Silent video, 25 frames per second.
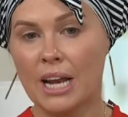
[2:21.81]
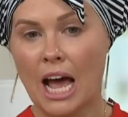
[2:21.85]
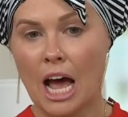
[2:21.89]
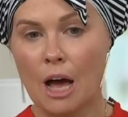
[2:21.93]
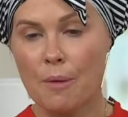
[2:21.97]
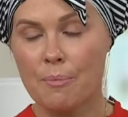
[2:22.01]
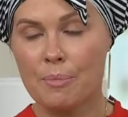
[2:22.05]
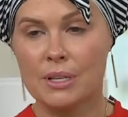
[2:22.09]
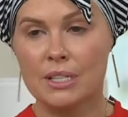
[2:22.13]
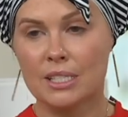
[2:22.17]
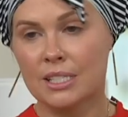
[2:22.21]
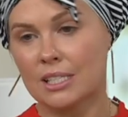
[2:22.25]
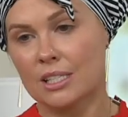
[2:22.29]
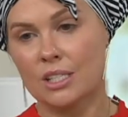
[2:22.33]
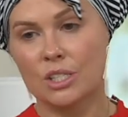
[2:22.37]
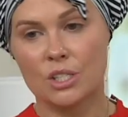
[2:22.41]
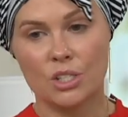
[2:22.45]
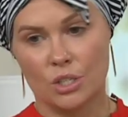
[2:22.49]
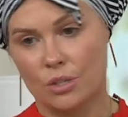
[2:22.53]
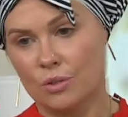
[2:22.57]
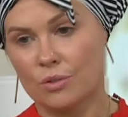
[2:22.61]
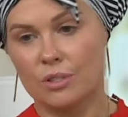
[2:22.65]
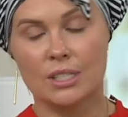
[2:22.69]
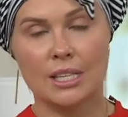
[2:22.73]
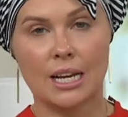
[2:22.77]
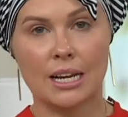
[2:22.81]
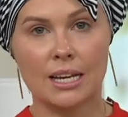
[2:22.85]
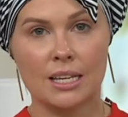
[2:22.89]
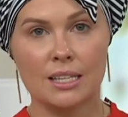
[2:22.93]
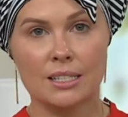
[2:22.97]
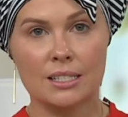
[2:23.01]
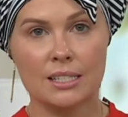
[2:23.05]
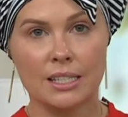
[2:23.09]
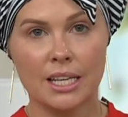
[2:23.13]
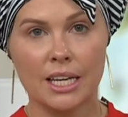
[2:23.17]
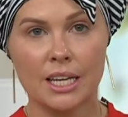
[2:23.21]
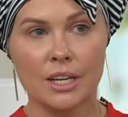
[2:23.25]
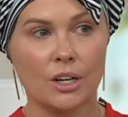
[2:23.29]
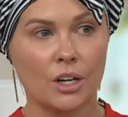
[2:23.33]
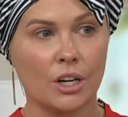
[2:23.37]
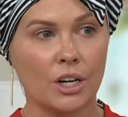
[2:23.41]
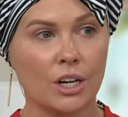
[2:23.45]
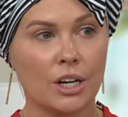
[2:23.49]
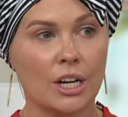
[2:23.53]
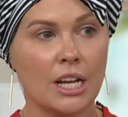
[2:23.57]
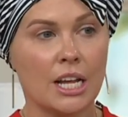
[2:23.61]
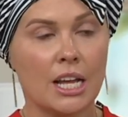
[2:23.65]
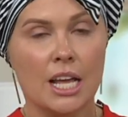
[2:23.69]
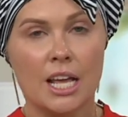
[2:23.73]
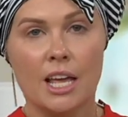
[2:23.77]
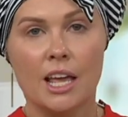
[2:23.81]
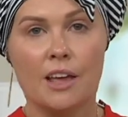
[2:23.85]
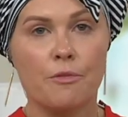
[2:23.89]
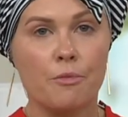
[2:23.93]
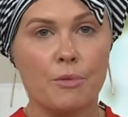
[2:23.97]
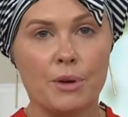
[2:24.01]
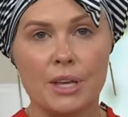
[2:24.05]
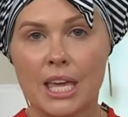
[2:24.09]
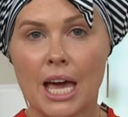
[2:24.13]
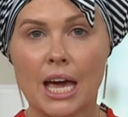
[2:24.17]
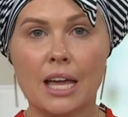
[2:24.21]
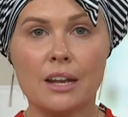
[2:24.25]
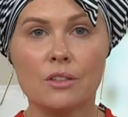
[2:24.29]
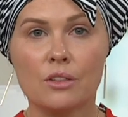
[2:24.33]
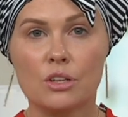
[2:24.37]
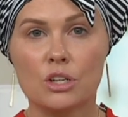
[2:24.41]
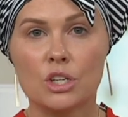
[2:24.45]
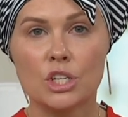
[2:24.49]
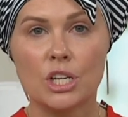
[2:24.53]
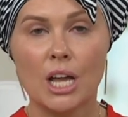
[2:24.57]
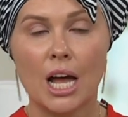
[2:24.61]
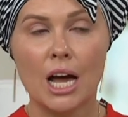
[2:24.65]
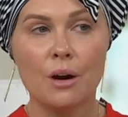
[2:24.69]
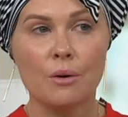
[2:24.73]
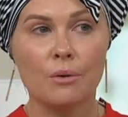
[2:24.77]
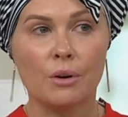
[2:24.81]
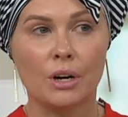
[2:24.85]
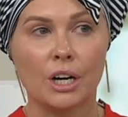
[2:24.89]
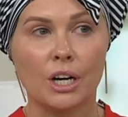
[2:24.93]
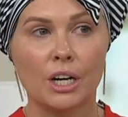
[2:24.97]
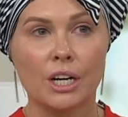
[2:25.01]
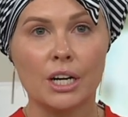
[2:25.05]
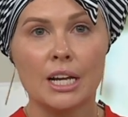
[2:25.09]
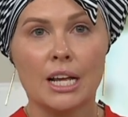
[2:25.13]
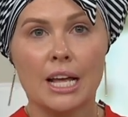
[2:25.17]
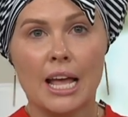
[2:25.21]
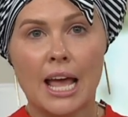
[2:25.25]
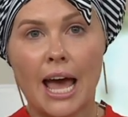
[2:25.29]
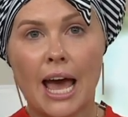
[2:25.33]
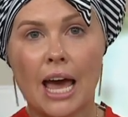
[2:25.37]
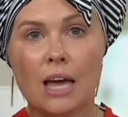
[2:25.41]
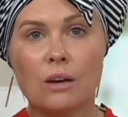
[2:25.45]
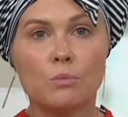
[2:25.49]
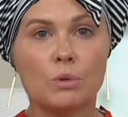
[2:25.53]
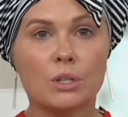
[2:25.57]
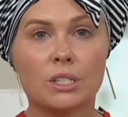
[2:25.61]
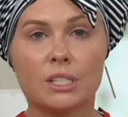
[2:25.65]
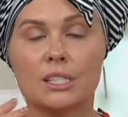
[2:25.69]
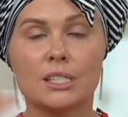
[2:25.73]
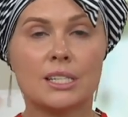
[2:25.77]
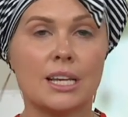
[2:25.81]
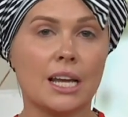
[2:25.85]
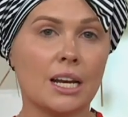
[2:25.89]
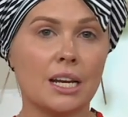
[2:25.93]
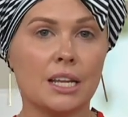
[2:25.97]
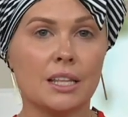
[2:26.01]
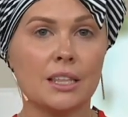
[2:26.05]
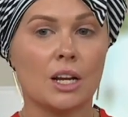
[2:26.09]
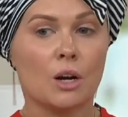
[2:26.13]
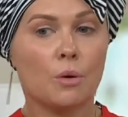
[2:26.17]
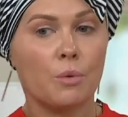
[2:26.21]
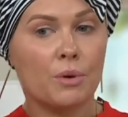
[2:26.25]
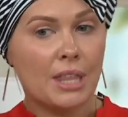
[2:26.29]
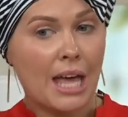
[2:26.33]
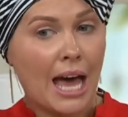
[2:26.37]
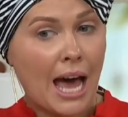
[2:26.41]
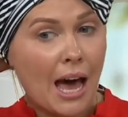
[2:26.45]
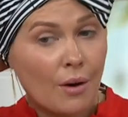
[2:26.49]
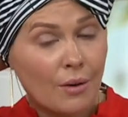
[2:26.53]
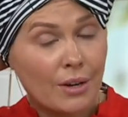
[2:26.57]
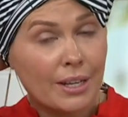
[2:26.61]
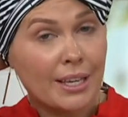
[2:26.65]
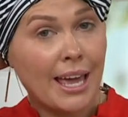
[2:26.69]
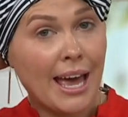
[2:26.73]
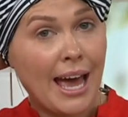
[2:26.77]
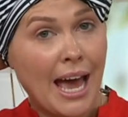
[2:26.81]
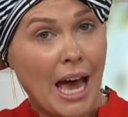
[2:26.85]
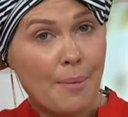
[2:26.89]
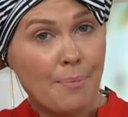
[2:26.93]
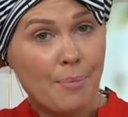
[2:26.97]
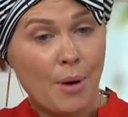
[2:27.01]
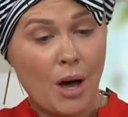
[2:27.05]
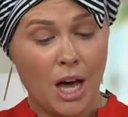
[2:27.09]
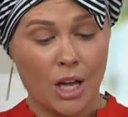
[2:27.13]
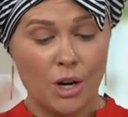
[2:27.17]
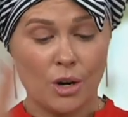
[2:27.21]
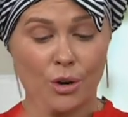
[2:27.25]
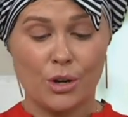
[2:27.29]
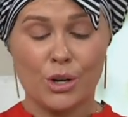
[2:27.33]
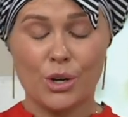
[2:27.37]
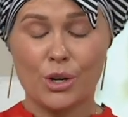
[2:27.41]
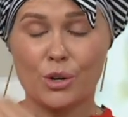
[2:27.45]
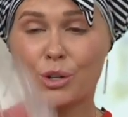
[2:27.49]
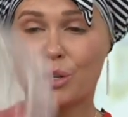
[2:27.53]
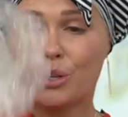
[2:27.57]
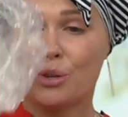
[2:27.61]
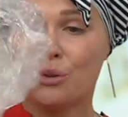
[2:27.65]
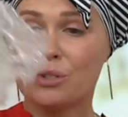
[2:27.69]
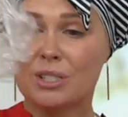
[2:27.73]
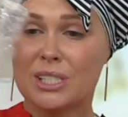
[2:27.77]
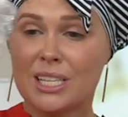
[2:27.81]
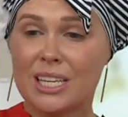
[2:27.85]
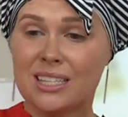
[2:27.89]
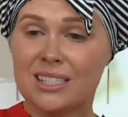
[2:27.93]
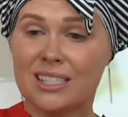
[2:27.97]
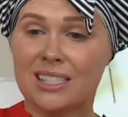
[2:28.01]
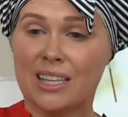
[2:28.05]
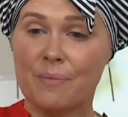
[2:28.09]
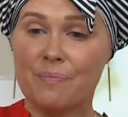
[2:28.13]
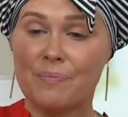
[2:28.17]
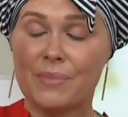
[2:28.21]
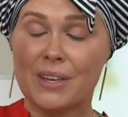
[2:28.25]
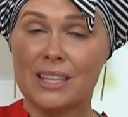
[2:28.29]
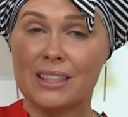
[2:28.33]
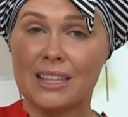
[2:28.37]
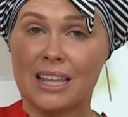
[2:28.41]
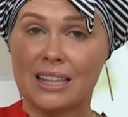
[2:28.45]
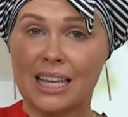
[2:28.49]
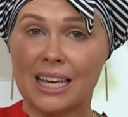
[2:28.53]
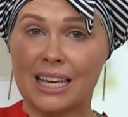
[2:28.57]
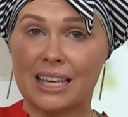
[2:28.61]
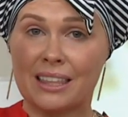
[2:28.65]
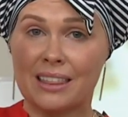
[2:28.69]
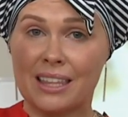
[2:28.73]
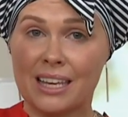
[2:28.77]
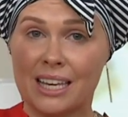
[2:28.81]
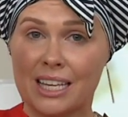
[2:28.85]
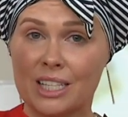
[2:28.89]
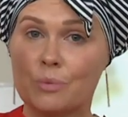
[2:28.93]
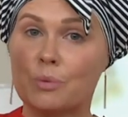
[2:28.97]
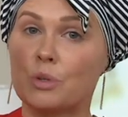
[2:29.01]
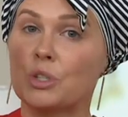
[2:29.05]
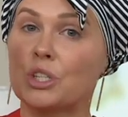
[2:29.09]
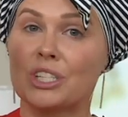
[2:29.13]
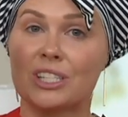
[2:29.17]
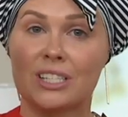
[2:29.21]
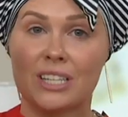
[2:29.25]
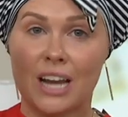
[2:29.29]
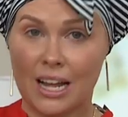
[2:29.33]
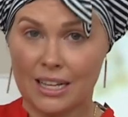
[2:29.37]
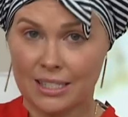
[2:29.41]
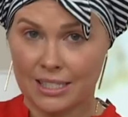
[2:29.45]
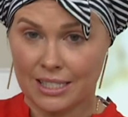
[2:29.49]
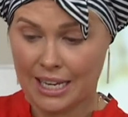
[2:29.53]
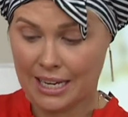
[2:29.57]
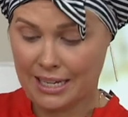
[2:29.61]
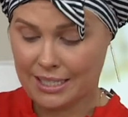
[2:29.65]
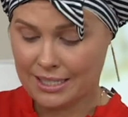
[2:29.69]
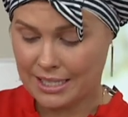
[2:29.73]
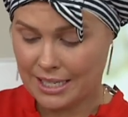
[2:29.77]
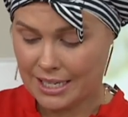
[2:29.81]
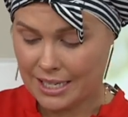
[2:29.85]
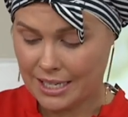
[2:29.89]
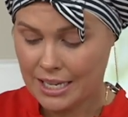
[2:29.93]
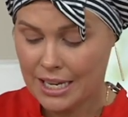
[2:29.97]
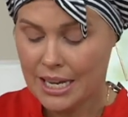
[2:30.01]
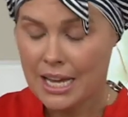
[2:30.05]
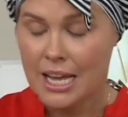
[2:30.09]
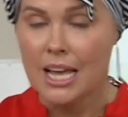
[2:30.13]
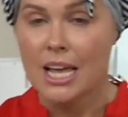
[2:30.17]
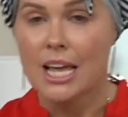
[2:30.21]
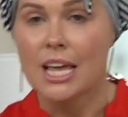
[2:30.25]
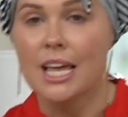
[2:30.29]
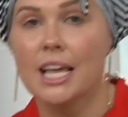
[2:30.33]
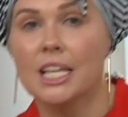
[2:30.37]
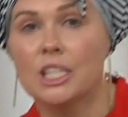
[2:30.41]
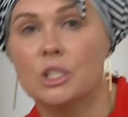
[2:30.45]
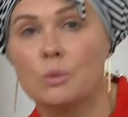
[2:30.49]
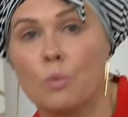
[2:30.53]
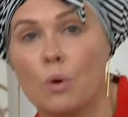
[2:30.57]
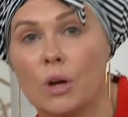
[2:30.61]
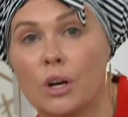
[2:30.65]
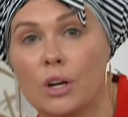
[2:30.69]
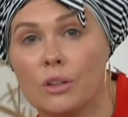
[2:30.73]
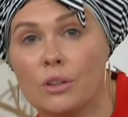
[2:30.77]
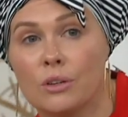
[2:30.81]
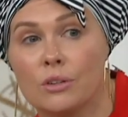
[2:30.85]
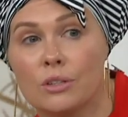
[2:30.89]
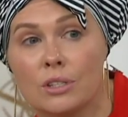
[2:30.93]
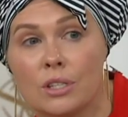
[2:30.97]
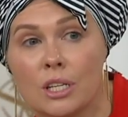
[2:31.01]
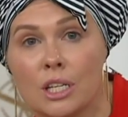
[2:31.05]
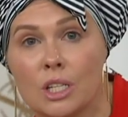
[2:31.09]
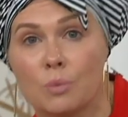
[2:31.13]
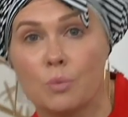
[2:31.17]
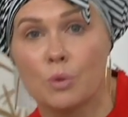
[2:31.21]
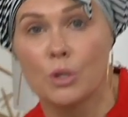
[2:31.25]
happens is two seconds later, if we get in the shower and we're standing there without a cap on, or you're using something that like this, which is not sexy, it's one of those things